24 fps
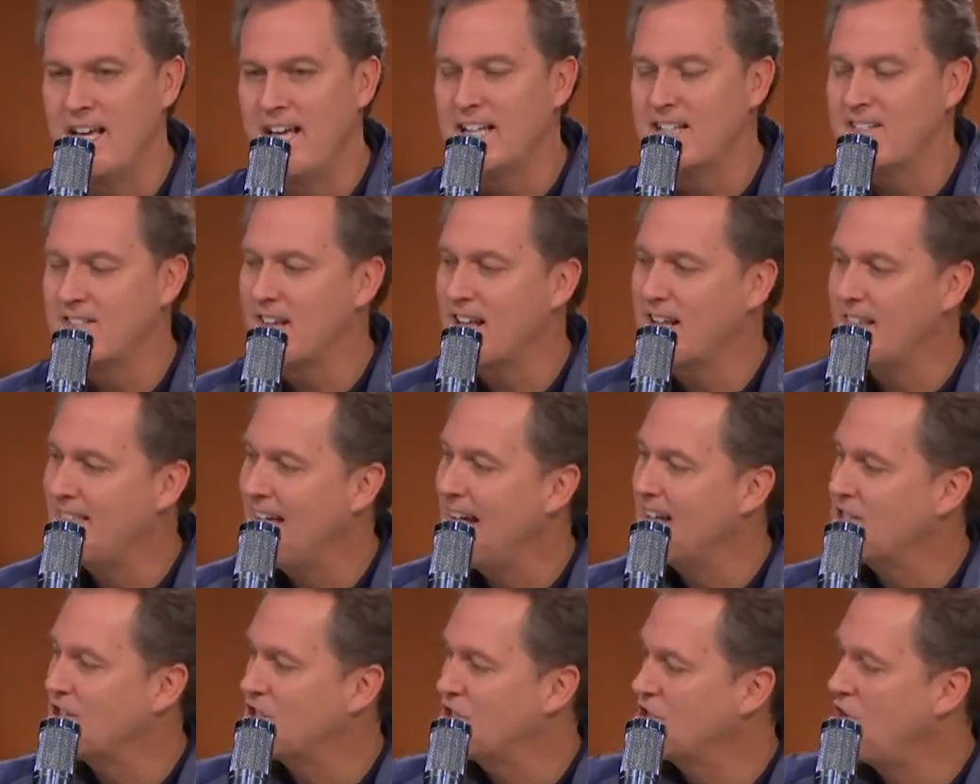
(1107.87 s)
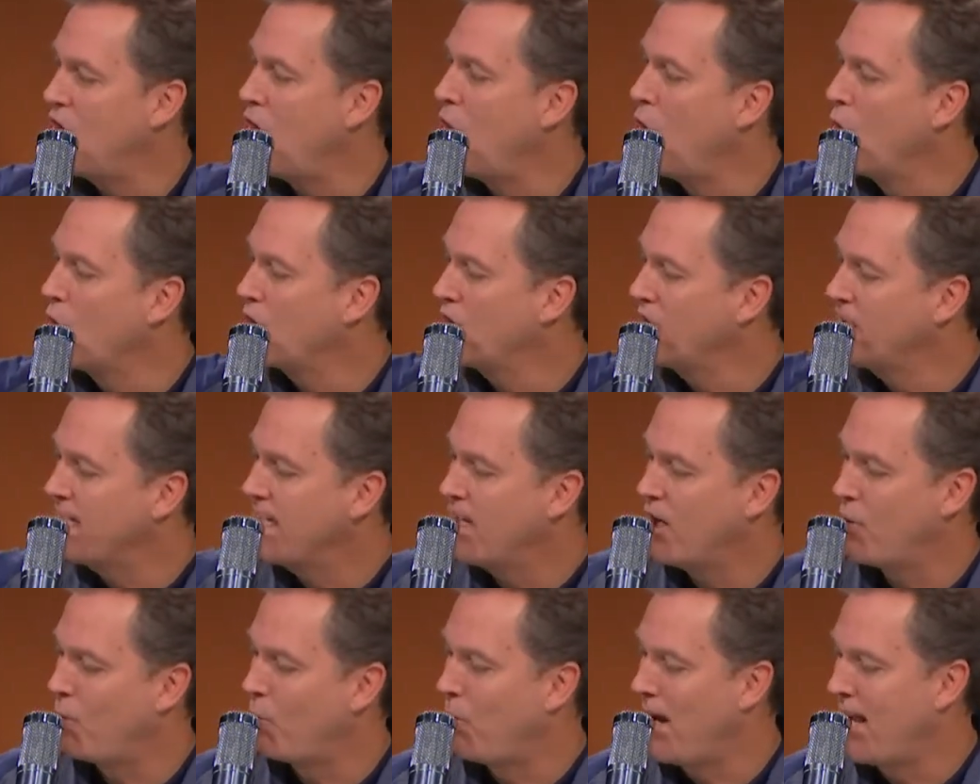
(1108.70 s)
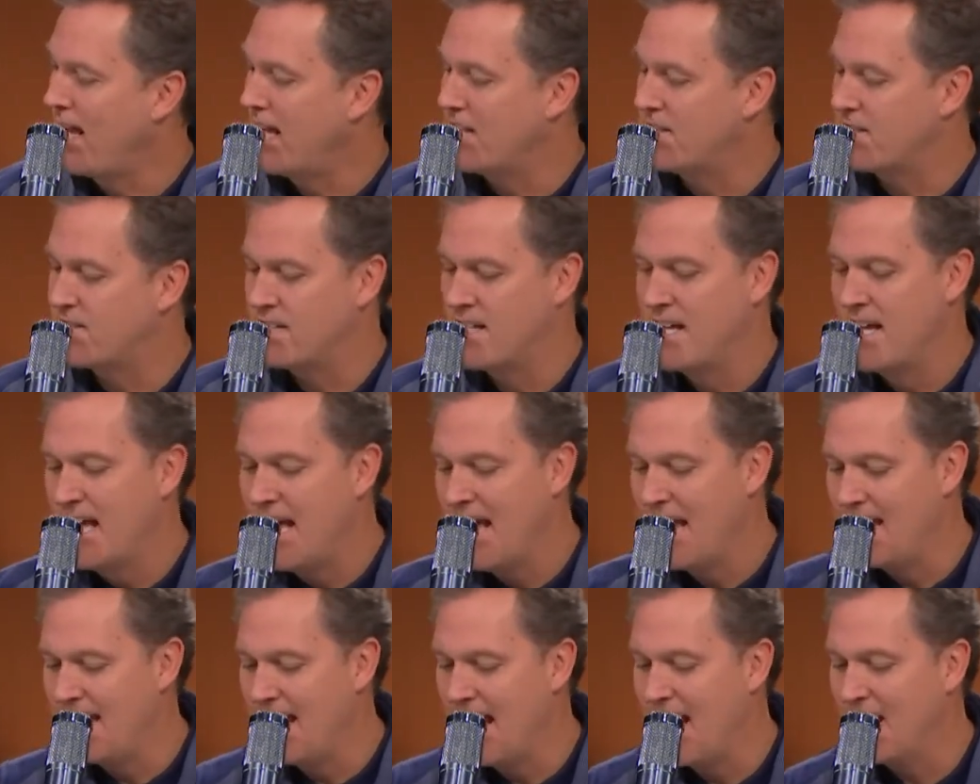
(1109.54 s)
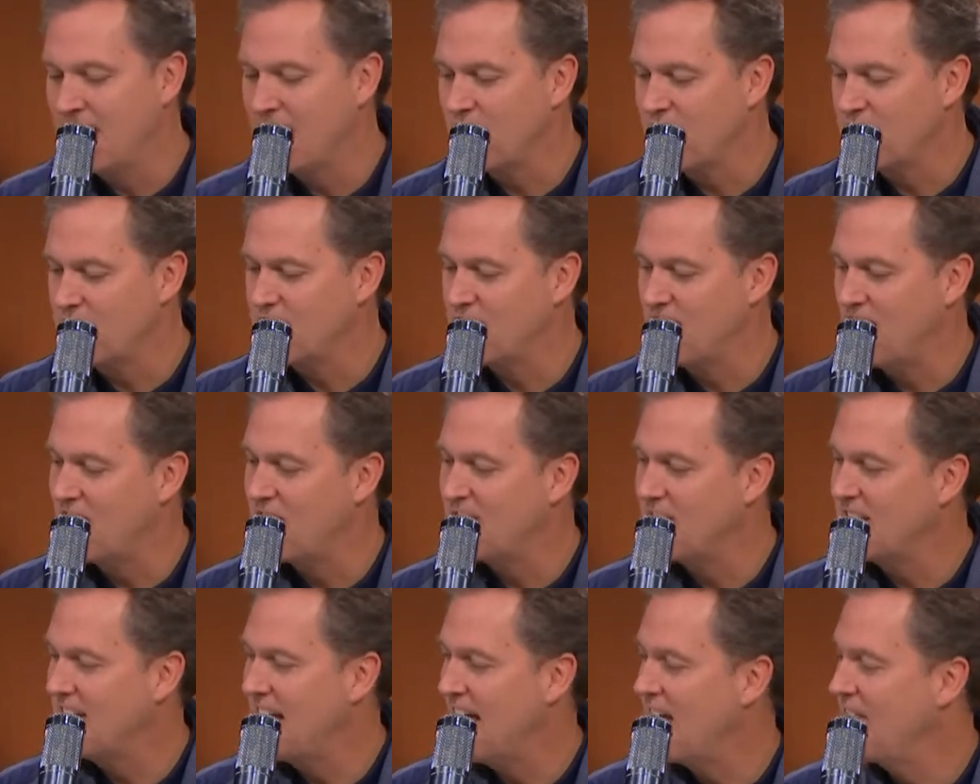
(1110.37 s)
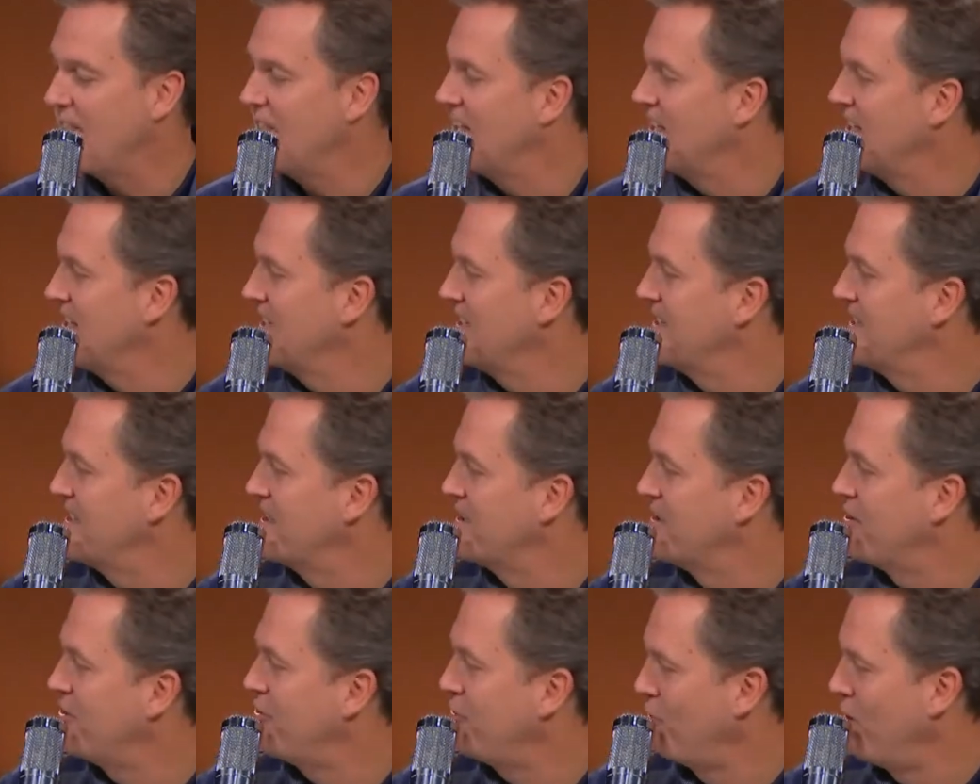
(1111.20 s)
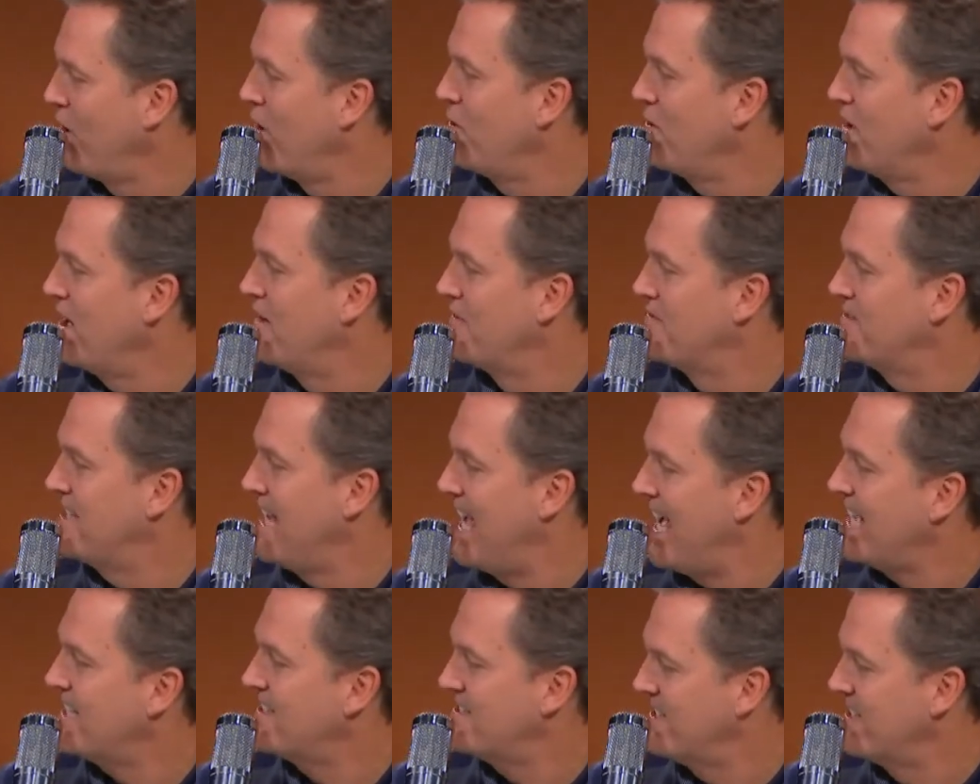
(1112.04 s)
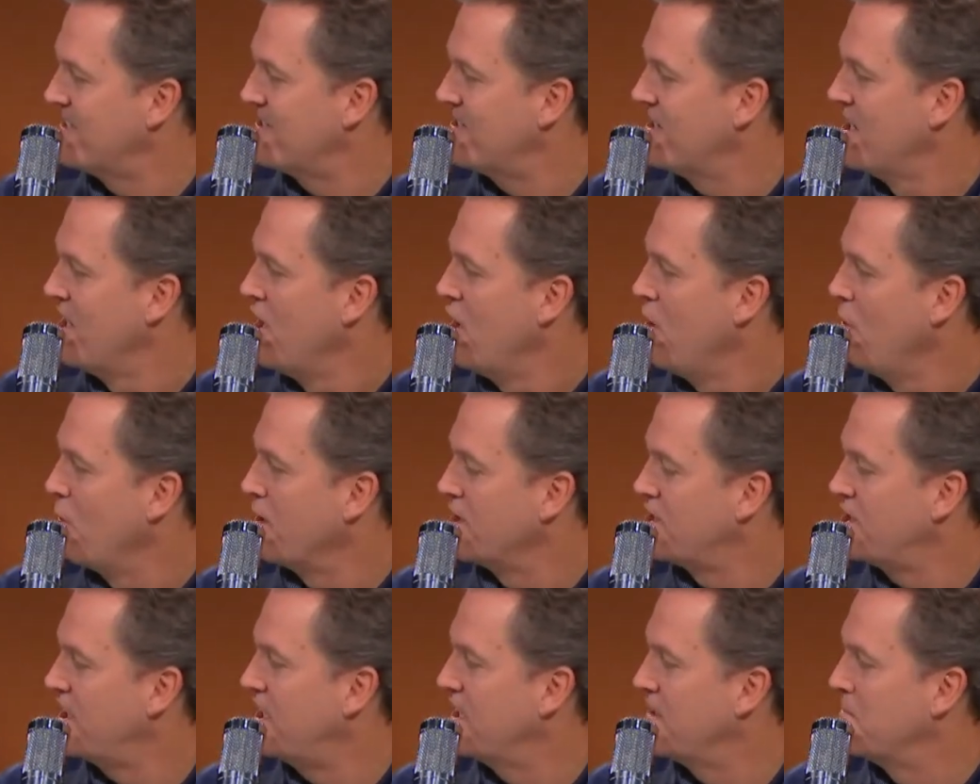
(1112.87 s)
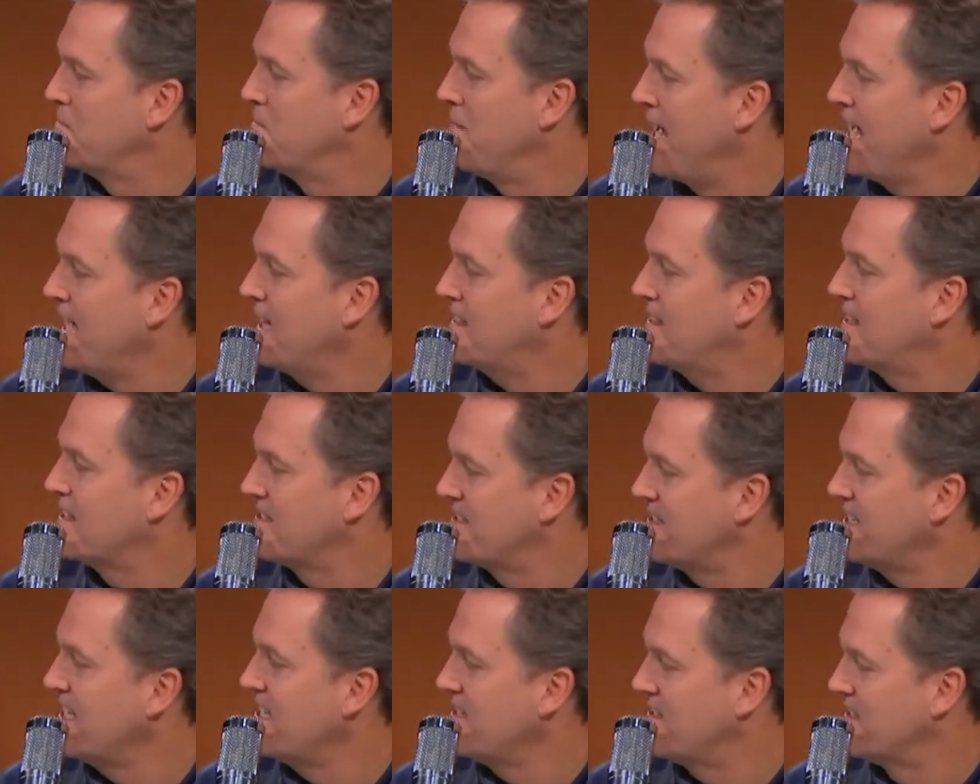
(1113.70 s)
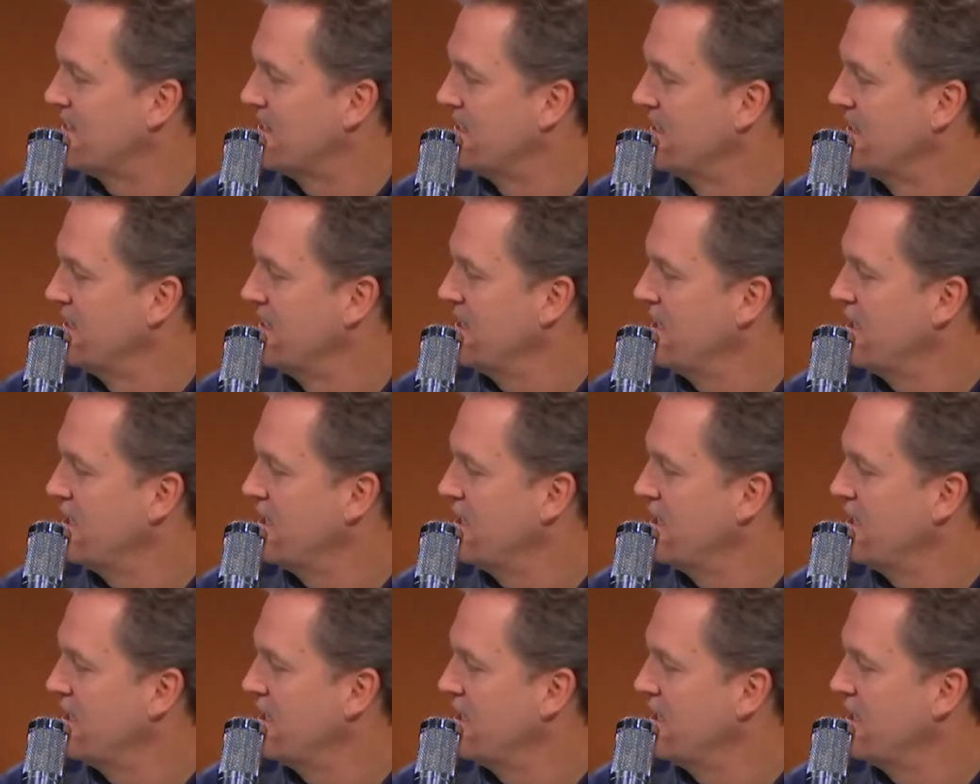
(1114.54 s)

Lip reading: It's like that's totally erased, and now you're staring down the throat of Texas, which could make the season.